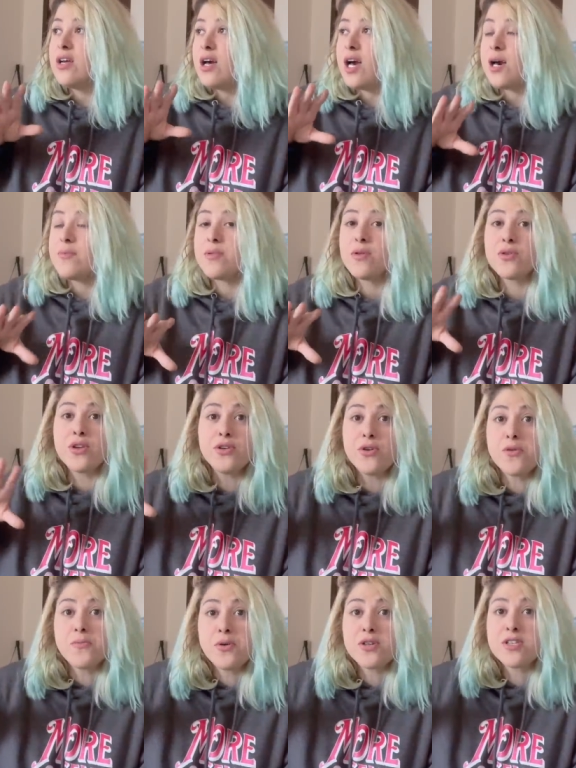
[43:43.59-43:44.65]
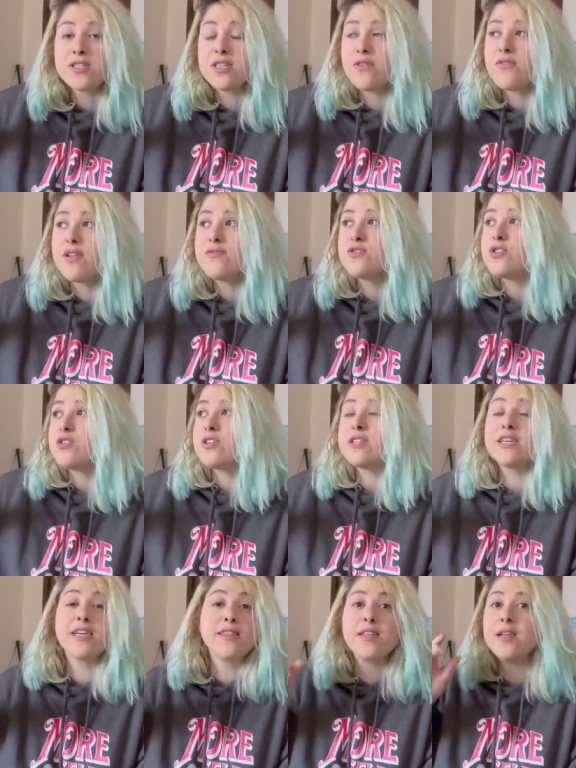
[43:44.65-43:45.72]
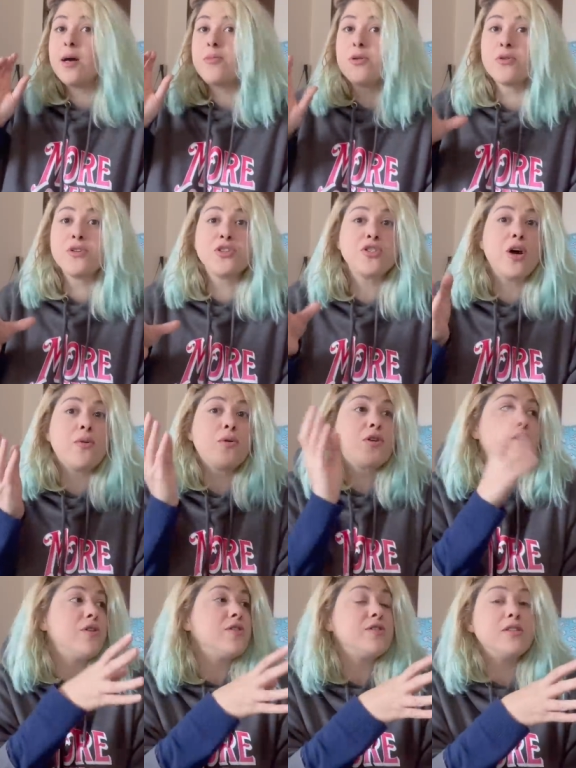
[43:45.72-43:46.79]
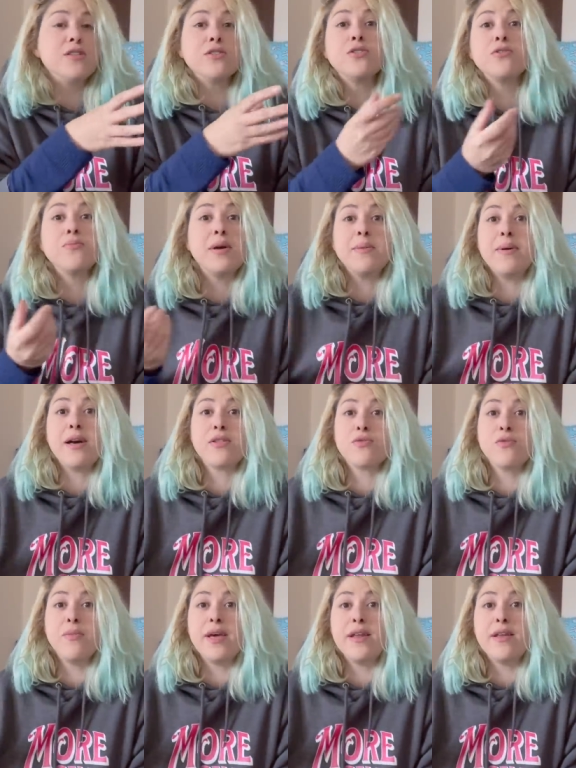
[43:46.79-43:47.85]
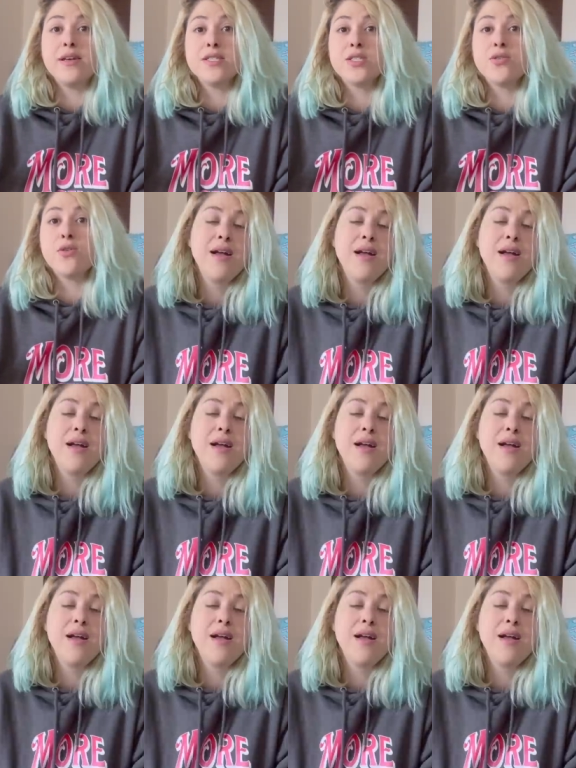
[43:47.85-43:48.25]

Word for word: upload a notebook to self-love journaling, and then upload a shower curtain to my Bathroom Mania store.